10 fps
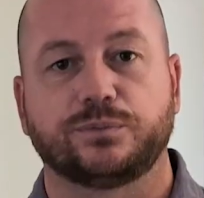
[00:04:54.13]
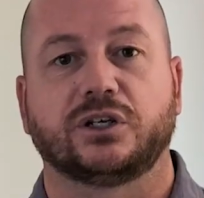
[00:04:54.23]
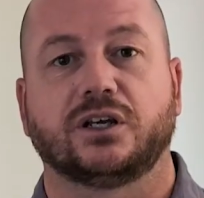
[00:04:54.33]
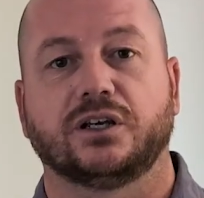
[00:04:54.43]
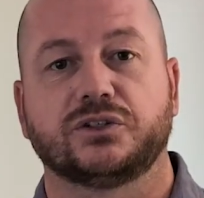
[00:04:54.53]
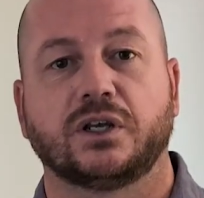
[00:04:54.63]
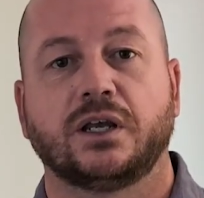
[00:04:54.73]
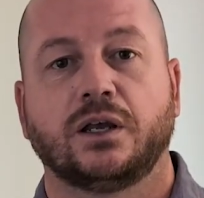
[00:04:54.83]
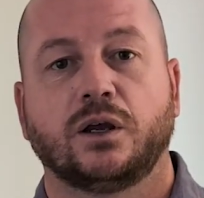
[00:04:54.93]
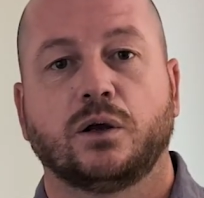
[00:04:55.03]
because
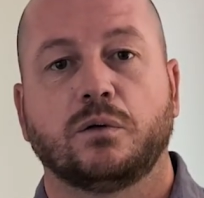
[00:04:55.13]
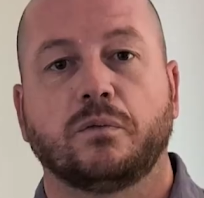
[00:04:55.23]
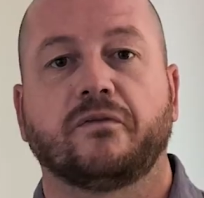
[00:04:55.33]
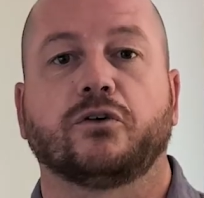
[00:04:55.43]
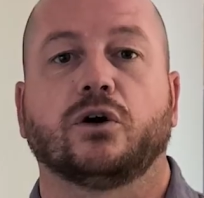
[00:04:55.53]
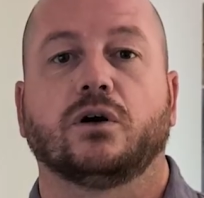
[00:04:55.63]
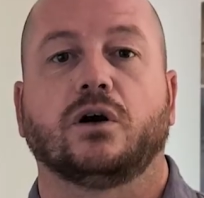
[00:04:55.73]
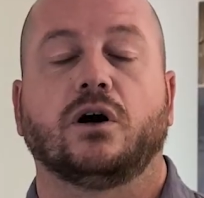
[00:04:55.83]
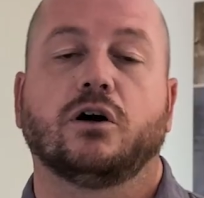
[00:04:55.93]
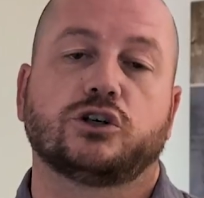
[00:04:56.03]
for
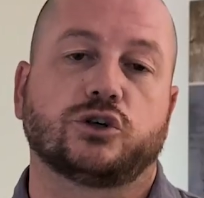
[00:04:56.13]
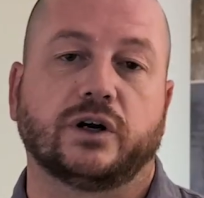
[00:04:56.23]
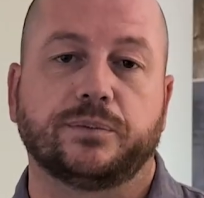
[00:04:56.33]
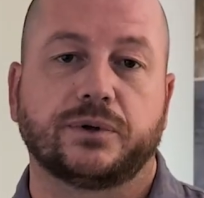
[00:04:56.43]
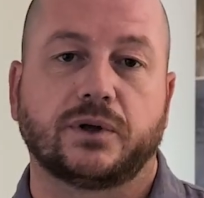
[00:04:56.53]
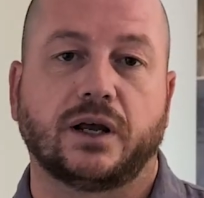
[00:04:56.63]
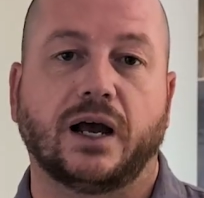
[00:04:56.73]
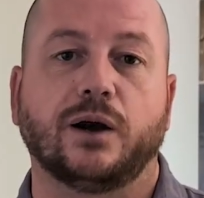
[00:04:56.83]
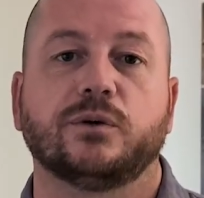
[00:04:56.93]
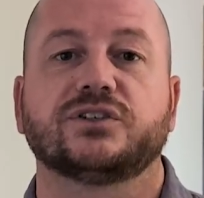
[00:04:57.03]
our trip,
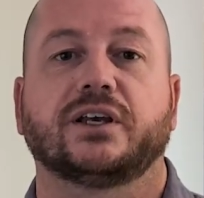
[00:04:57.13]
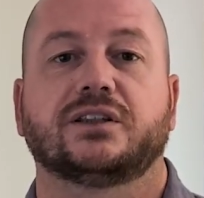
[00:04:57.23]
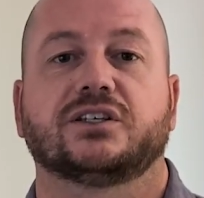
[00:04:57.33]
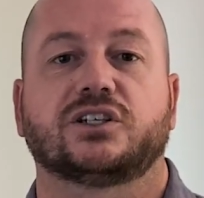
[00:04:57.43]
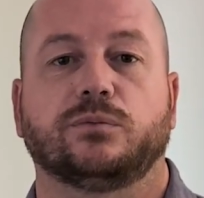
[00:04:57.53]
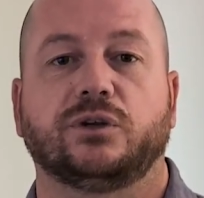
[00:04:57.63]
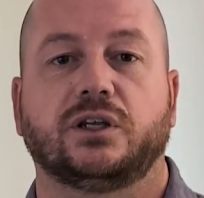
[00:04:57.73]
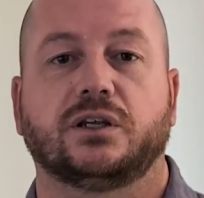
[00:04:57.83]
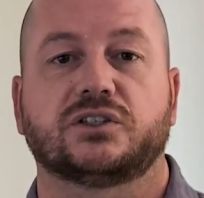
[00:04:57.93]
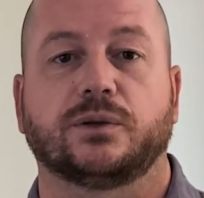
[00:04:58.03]
I always like this to
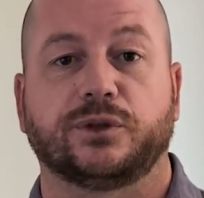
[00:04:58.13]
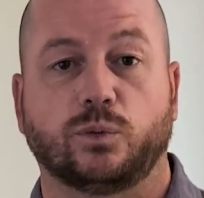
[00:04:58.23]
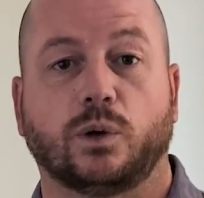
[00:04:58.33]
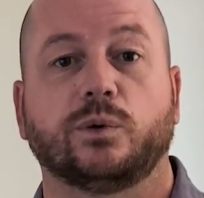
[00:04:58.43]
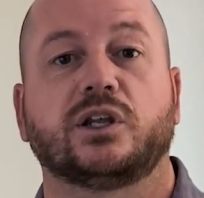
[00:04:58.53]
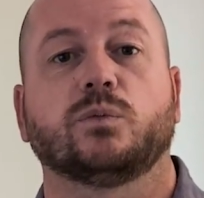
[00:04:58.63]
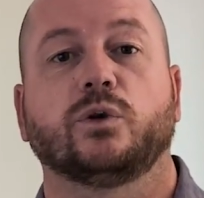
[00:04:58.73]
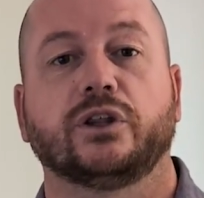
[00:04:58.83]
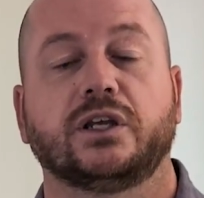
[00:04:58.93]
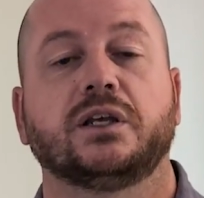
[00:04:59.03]
be something where we can
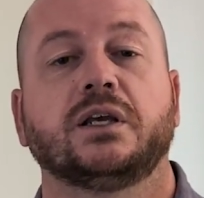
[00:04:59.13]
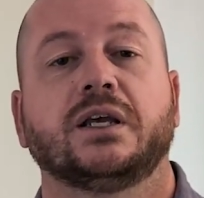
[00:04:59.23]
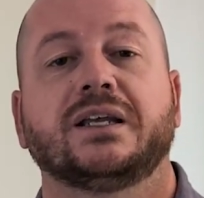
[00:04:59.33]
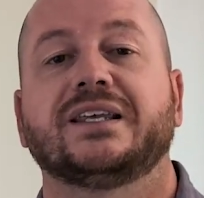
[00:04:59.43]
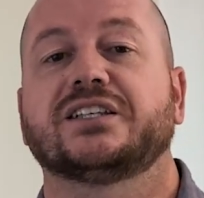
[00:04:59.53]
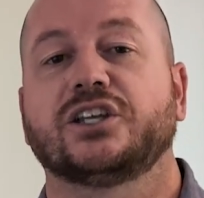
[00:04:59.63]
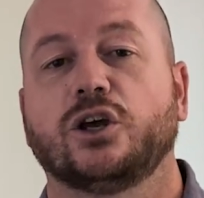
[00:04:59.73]
really get to